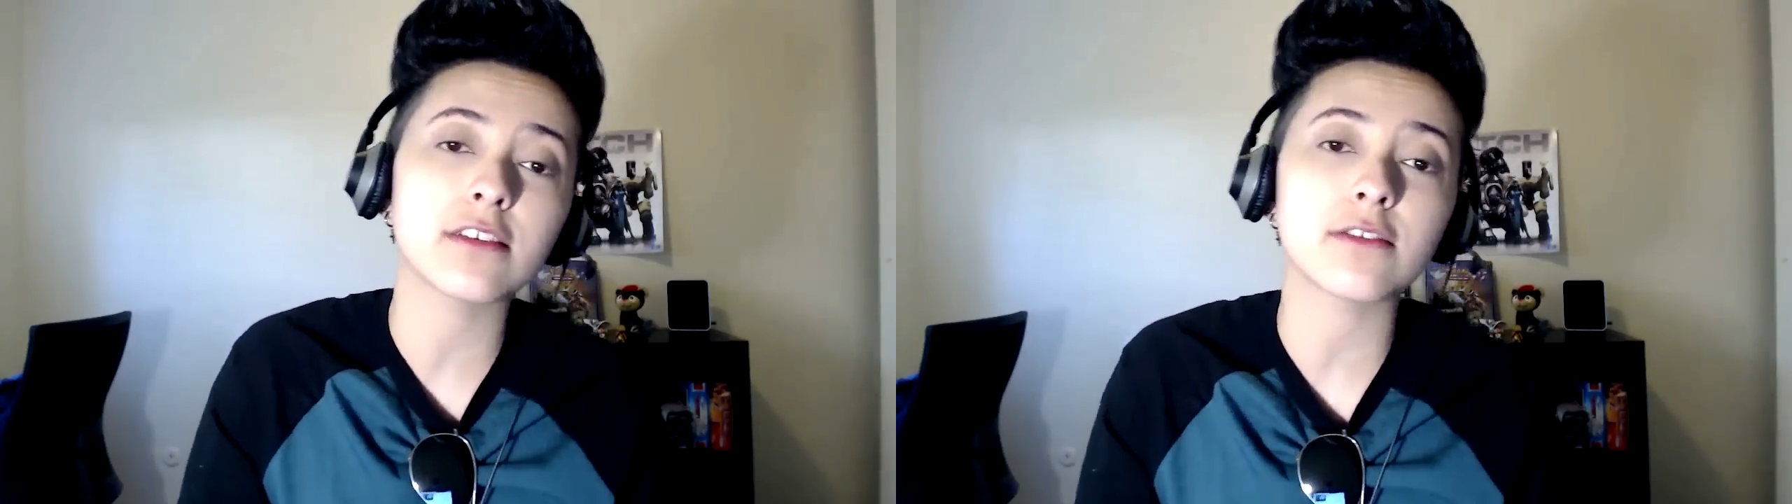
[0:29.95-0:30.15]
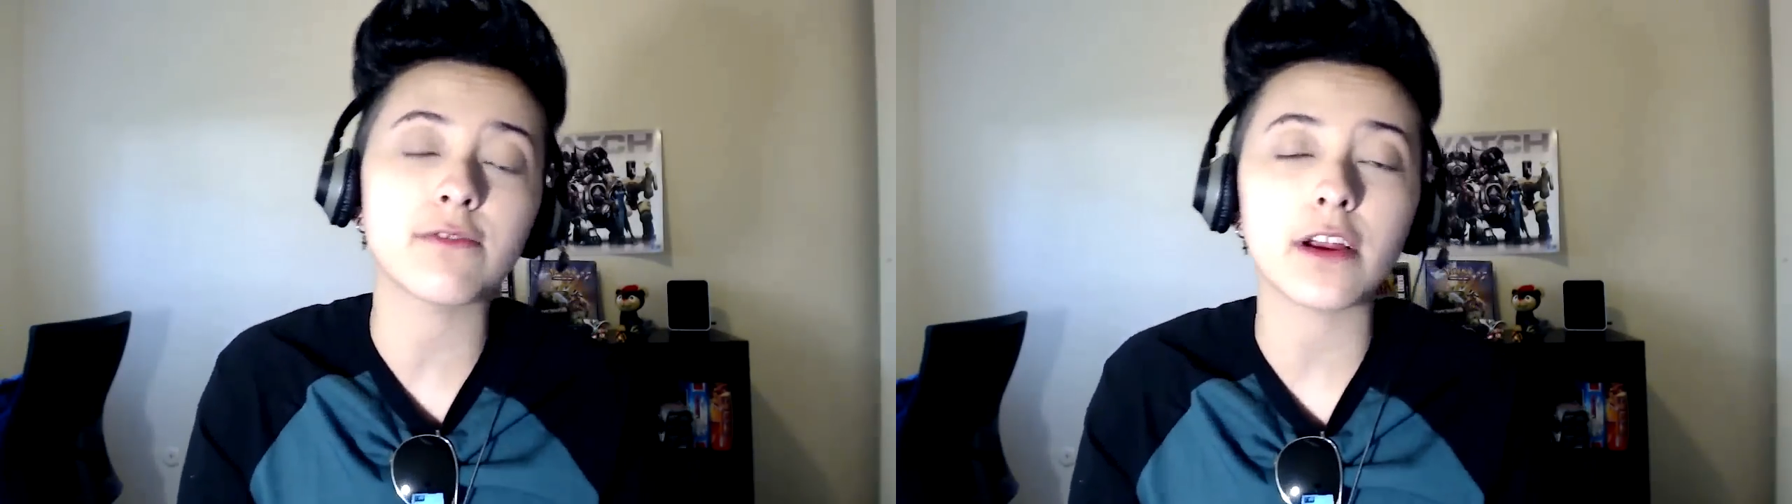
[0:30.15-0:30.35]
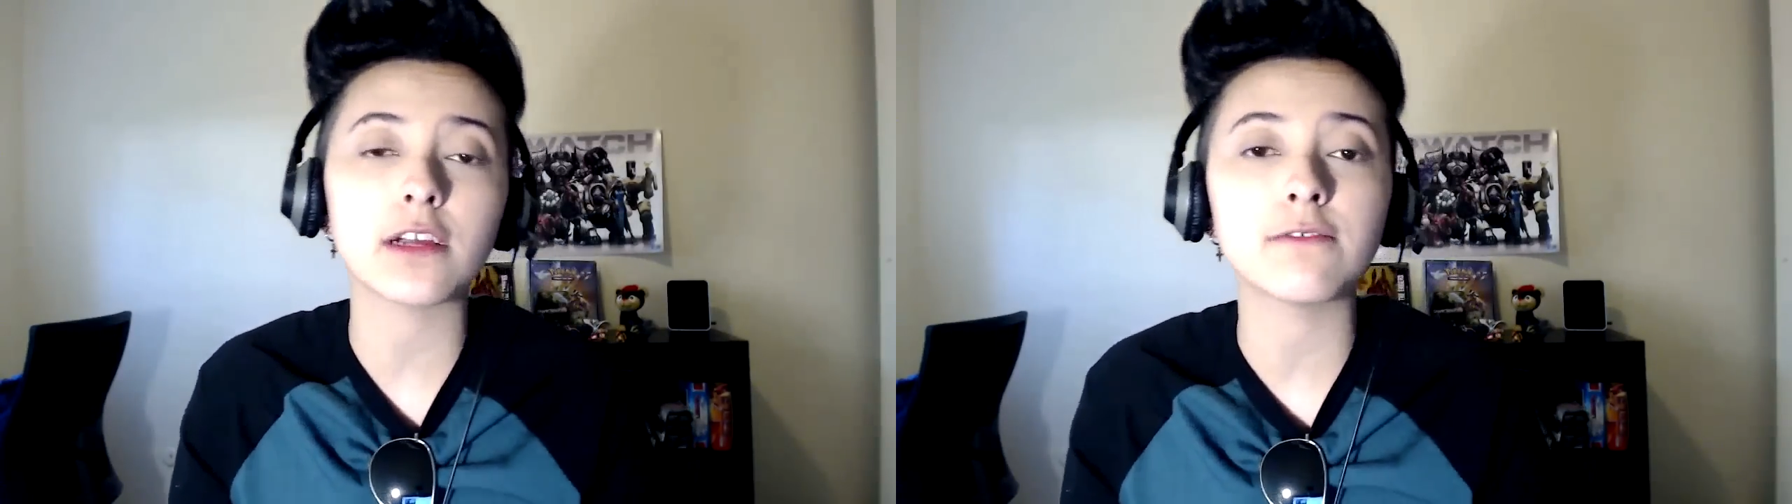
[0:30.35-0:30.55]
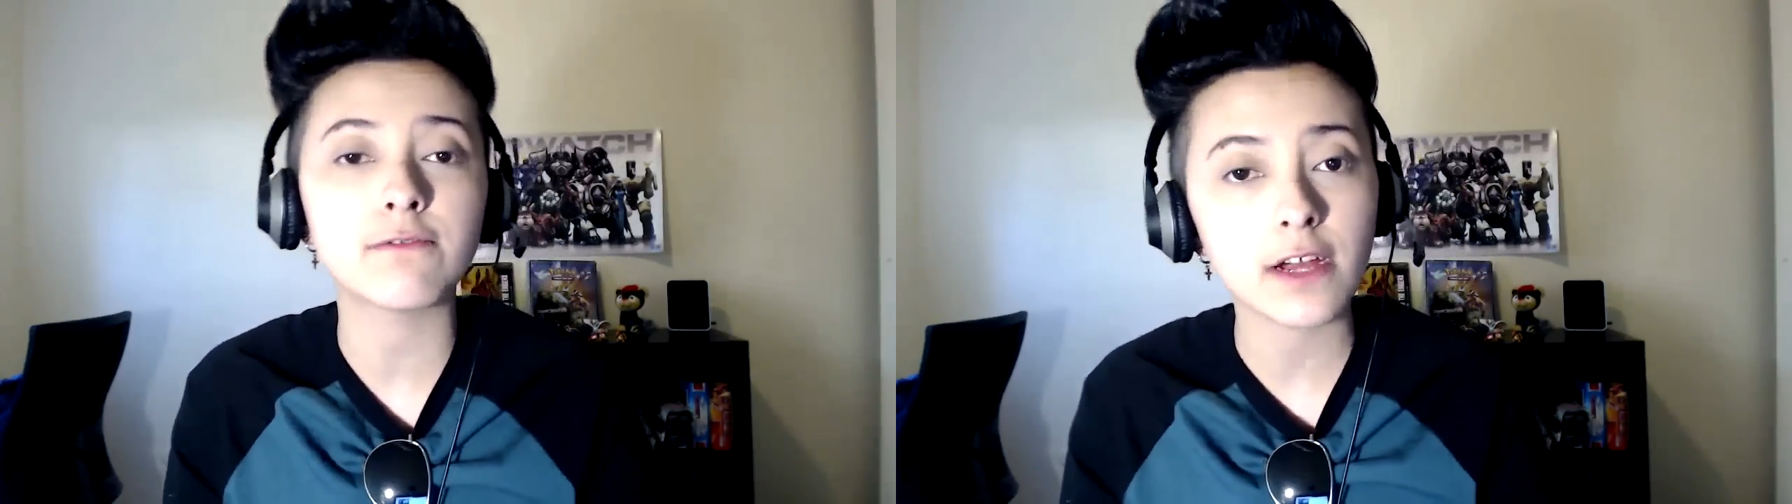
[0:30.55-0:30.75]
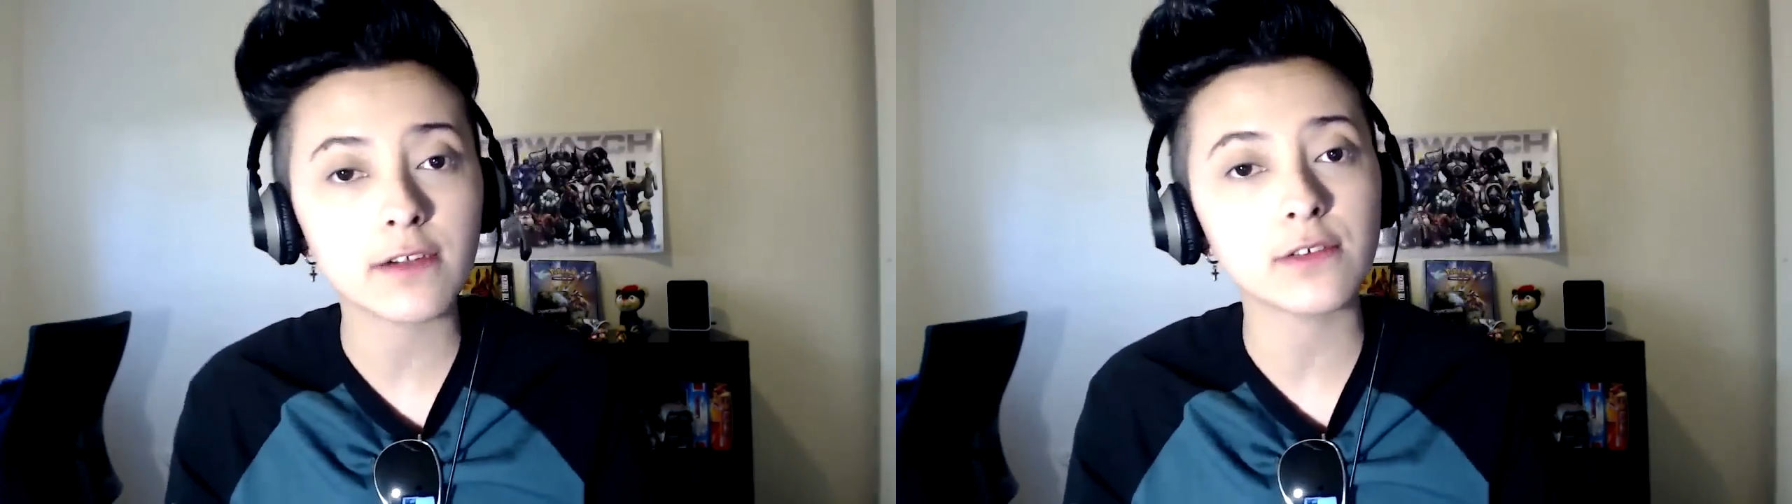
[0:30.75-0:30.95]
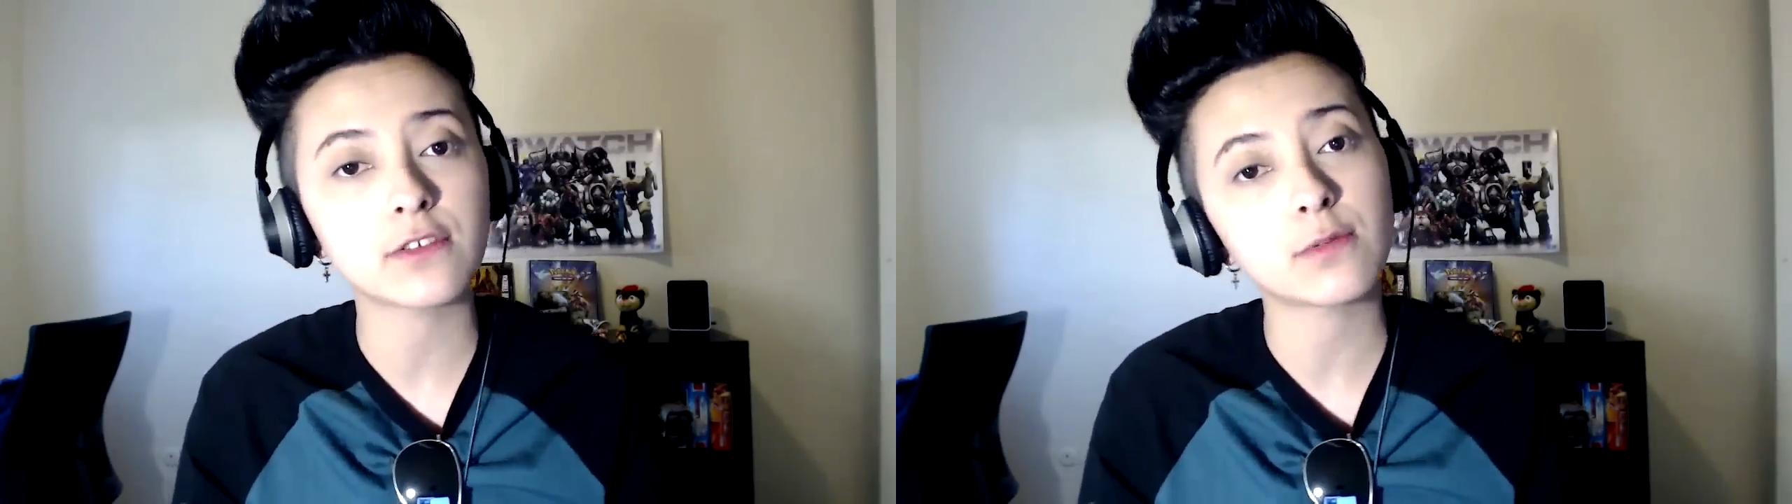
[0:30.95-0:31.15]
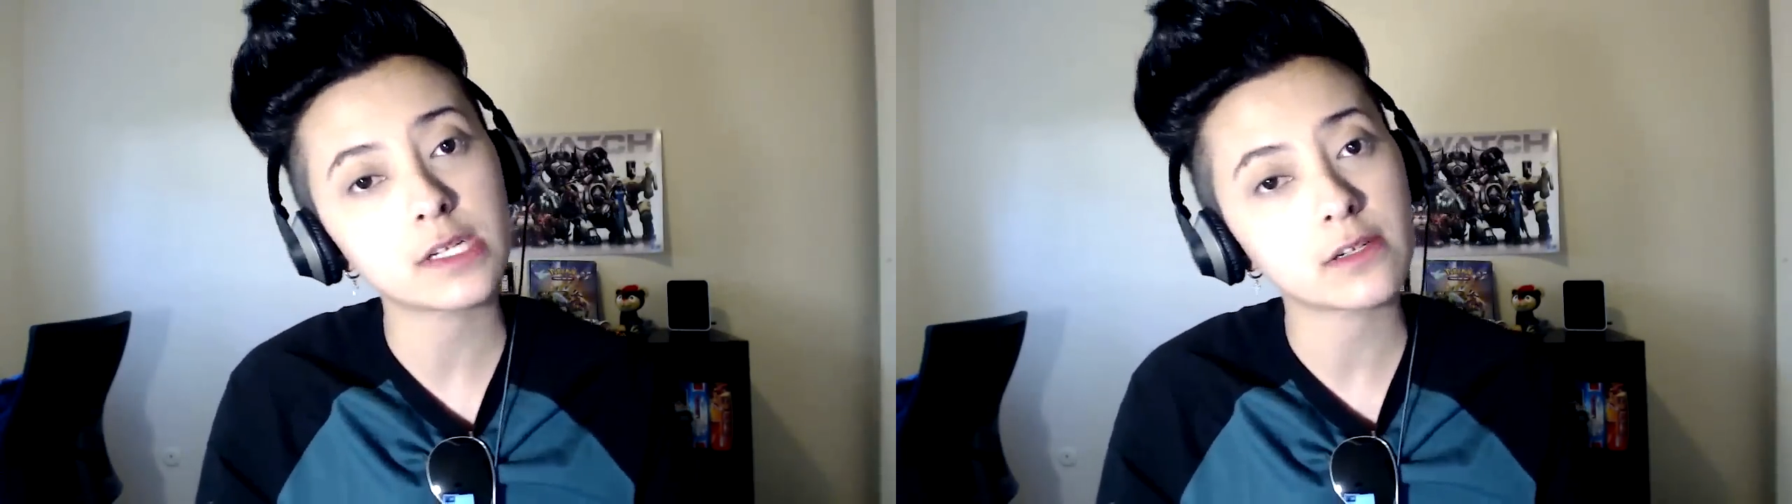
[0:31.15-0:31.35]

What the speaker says: He's a very, very sweet